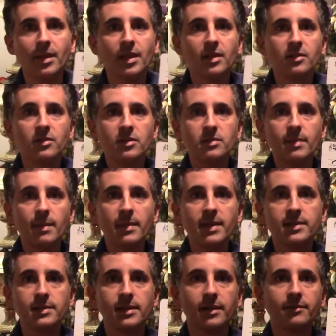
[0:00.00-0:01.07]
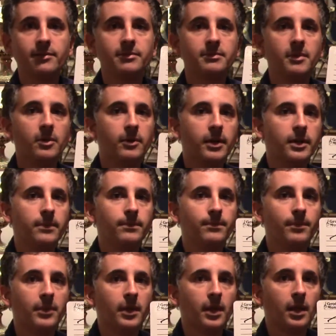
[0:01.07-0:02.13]
So this is my bass clef, all right?
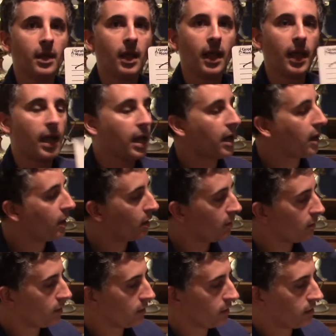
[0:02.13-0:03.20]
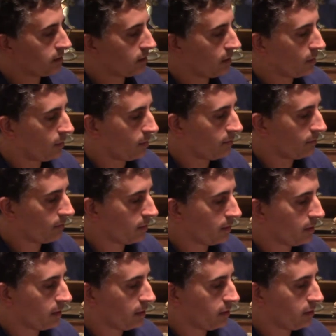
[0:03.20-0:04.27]
And let's say we run
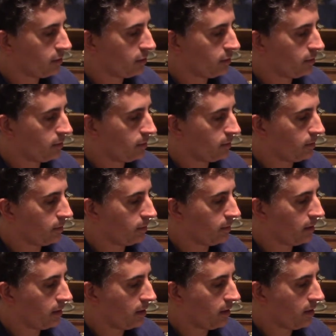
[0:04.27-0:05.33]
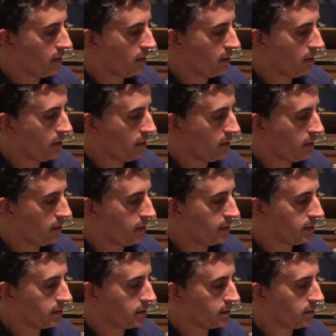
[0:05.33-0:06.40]
into
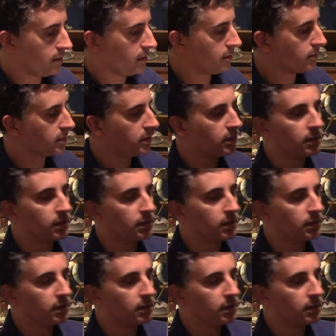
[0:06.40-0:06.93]
this note.